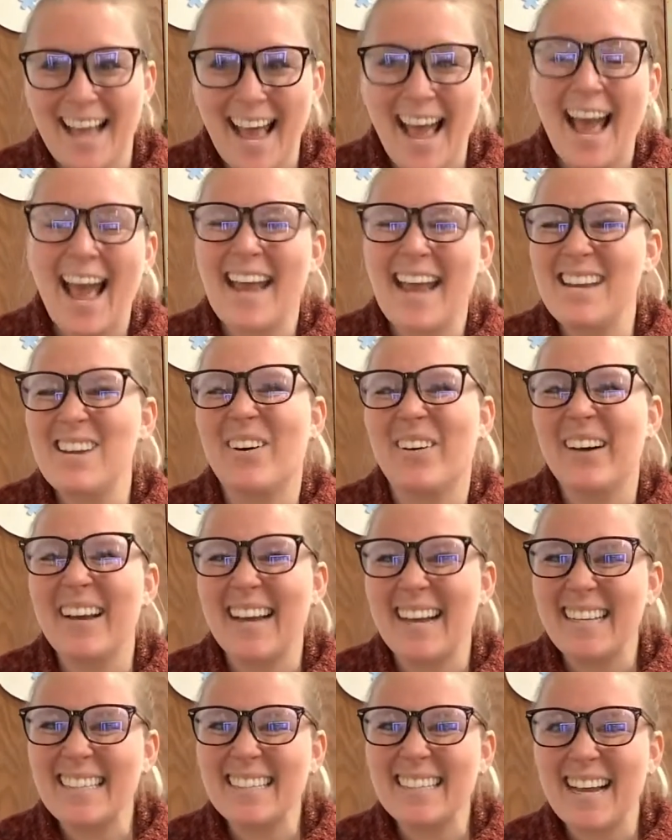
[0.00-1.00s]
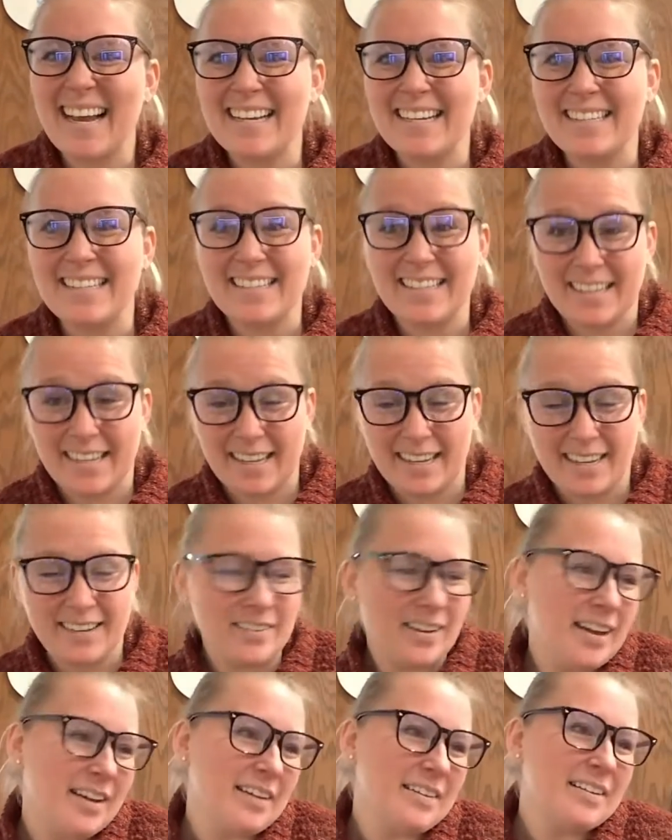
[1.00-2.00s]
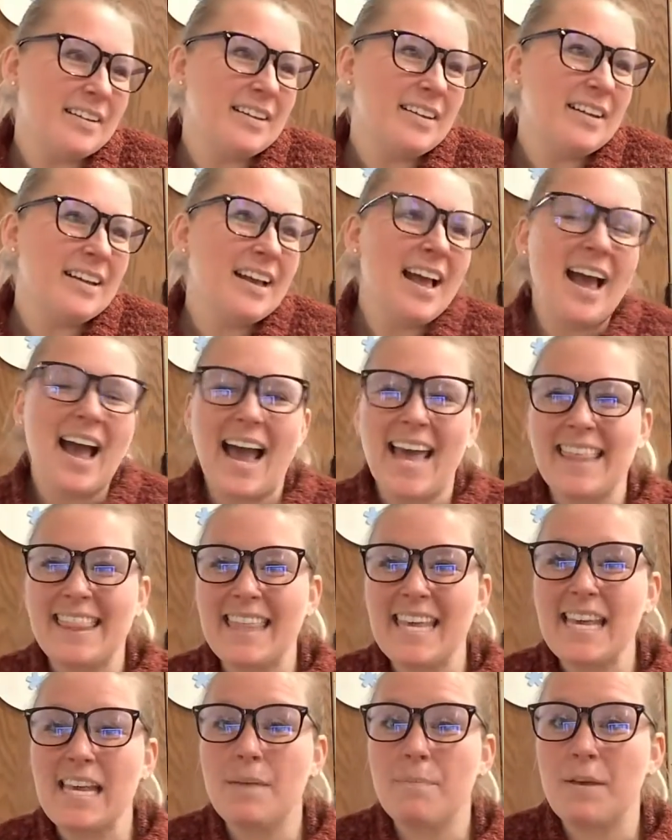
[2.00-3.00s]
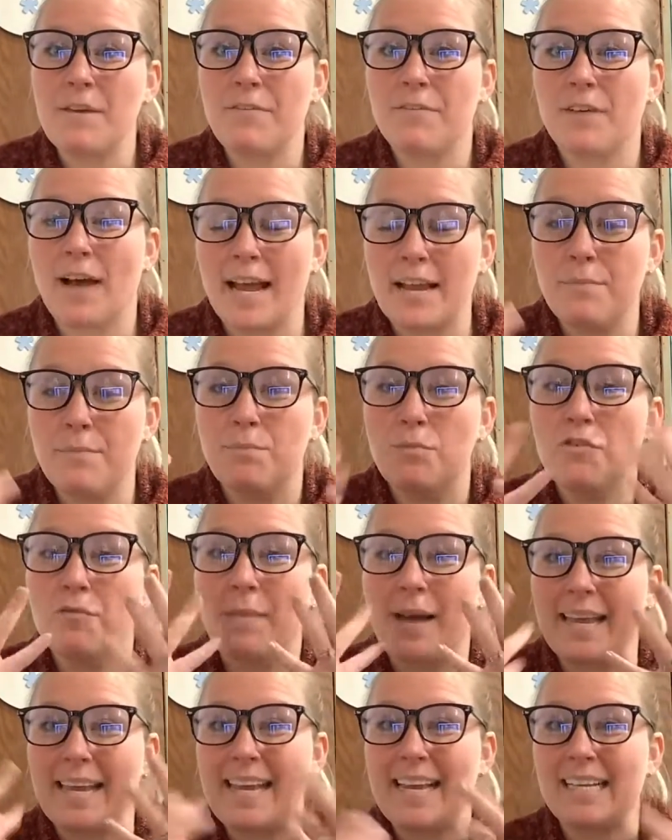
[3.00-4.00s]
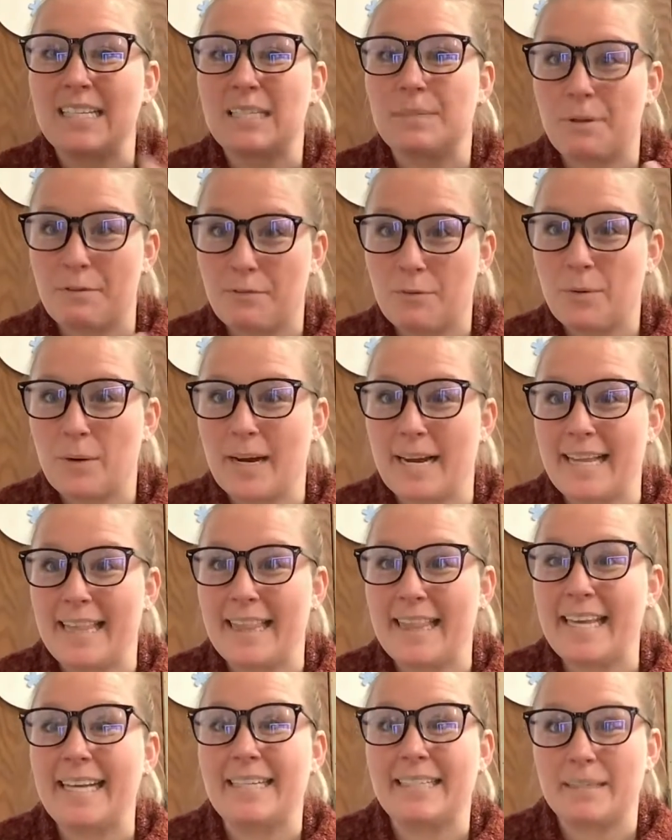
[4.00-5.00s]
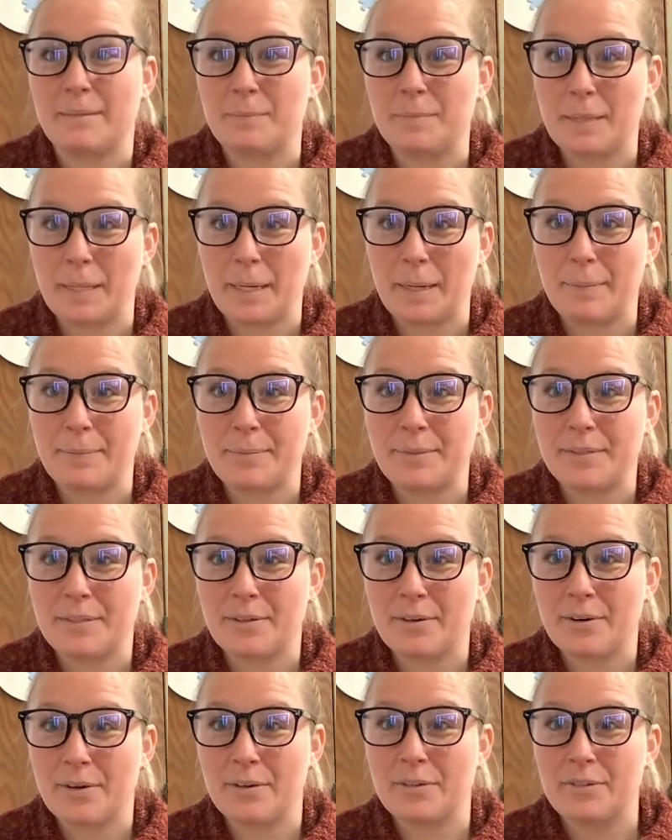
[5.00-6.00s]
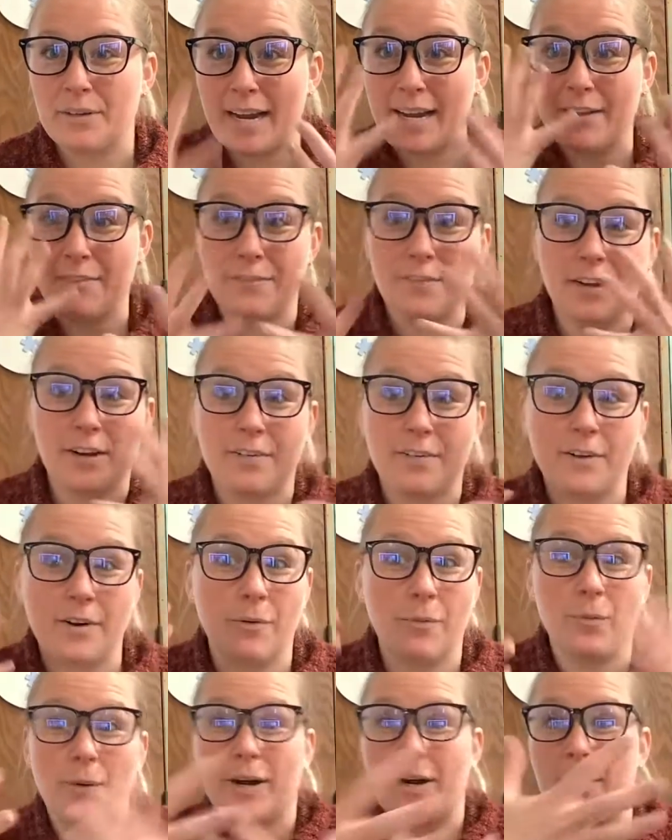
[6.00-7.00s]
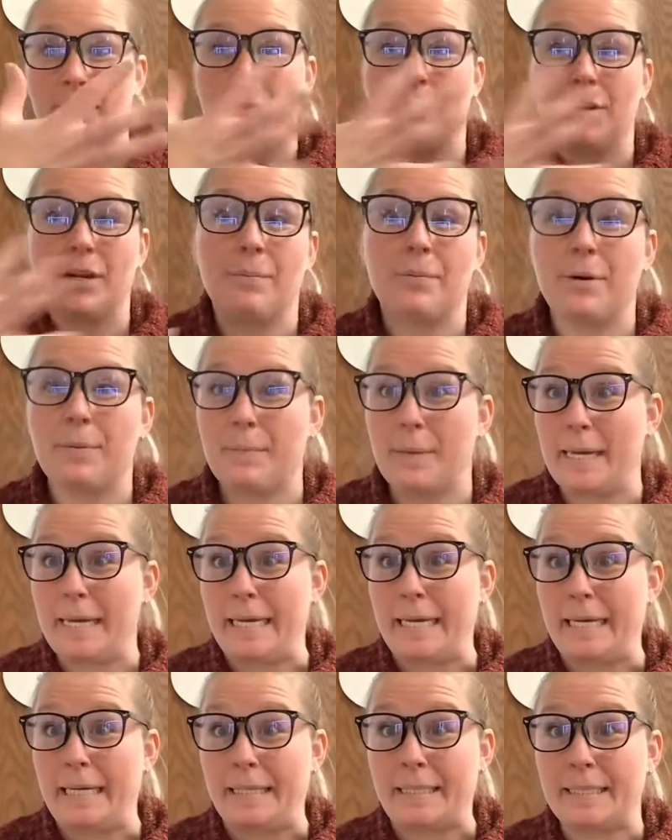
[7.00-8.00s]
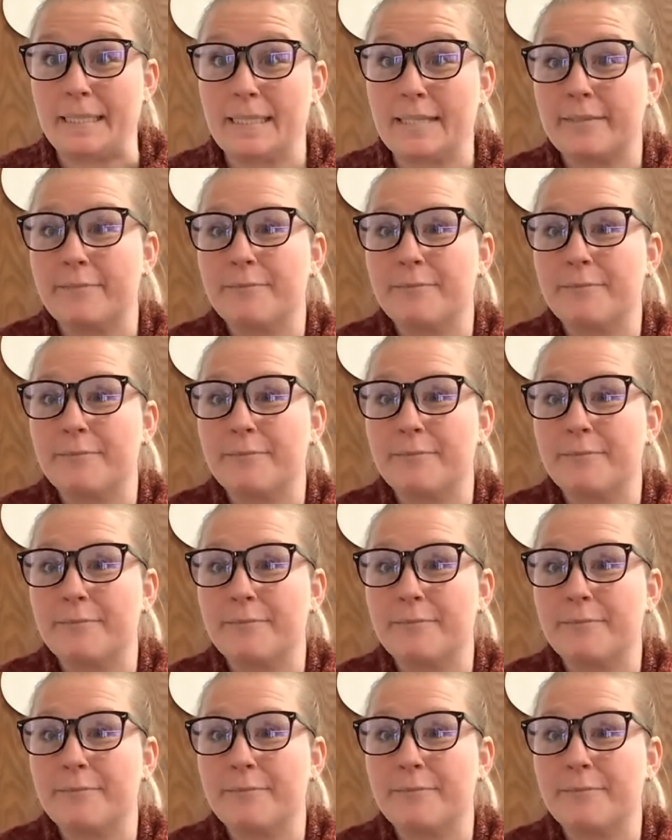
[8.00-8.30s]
I know, it's kind of silly, huh? I think I move my hands before I think sometimes, or try to figure out where I'm going to put my hands.